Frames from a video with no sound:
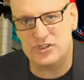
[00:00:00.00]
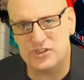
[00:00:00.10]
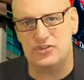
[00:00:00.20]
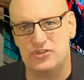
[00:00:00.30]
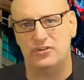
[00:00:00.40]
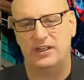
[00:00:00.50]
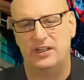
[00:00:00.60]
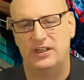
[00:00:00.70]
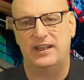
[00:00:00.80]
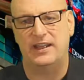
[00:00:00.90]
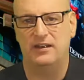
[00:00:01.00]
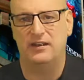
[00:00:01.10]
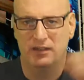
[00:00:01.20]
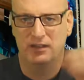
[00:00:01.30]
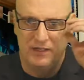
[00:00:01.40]
you're going to get
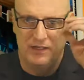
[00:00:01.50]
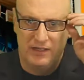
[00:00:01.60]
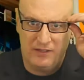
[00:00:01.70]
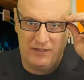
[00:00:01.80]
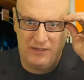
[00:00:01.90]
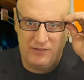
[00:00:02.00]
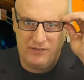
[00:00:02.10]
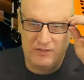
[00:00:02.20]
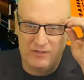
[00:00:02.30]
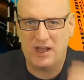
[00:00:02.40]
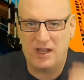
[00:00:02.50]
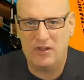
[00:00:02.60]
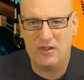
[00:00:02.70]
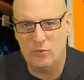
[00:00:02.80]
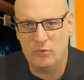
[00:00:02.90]
is how the
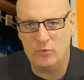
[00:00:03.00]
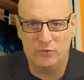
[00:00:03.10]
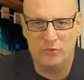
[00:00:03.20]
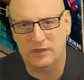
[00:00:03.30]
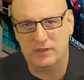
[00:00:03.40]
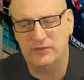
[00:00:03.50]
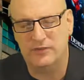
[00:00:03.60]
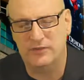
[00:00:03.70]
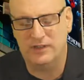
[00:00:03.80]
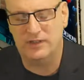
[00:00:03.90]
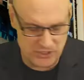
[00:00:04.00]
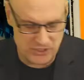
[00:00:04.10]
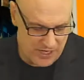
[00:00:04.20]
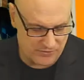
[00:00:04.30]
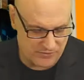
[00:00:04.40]
world works. I mean, you have
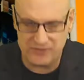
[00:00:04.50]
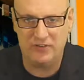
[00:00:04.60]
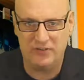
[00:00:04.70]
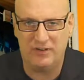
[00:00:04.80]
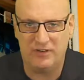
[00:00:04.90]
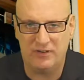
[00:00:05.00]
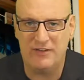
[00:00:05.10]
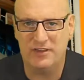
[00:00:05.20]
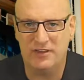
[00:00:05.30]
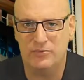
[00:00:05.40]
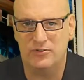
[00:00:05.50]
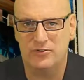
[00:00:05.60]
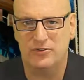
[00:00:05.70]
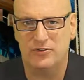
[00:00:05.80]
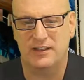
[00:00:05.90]
to consider everything when you're
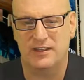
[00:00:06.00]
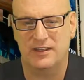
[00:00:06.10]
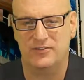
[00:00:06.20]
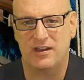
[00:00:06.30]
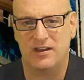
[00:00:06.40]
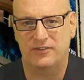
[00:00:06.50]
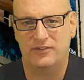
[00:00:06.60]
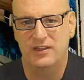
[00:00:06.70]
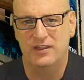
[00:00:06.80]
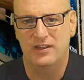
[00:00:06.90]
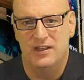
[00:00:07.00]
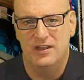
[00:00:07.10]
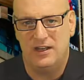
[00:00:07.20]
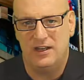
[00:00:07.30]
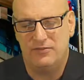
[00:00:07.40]
looking at stocks.
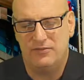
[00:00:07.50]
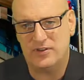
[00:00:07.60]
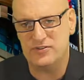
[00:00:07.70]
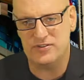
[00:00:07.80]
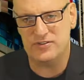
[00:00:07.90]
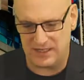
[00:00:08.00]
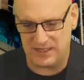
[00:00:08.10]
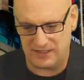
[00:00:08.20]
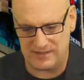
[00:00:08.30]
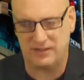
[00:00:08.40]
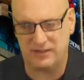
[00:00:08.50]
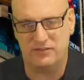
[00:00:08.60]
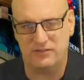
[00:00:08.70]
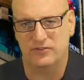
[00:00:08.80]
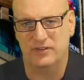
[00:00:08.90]
First of all, let's just take sectors,
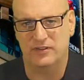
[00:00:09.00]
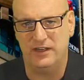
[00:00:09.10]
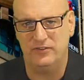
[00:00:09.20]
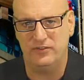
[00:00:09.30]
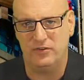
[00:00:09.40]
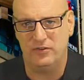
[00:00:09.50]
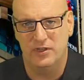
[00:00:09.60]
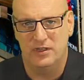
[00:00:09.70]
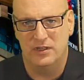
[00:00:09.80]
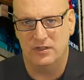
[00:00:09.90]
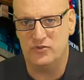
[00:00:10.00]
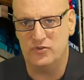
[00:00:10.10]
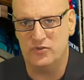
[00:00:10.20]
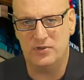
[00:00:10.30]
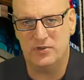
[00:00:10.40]
okay? So
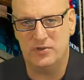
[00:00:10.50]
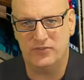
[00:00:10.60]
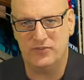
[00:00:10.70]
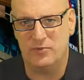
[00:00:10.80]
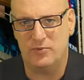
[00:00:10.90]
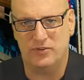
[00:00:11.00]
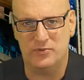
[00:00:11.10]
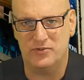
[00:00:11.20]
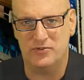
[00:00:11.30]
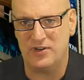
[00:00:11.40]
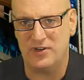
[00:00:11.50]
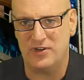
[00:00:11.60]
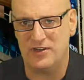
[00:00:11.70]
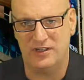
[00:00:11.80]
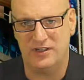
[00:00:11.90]
consumer staple, consumer
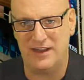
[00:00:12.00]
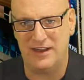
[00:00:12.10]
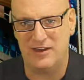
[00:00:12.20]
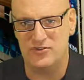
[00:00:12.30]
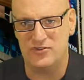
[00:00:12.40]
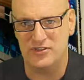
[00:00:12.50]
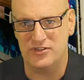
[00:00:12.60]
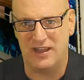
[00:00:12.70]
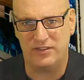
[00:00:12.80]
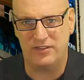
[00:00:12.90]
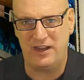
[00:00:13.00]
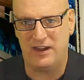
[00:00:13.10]
discretionary, energy, healthcare,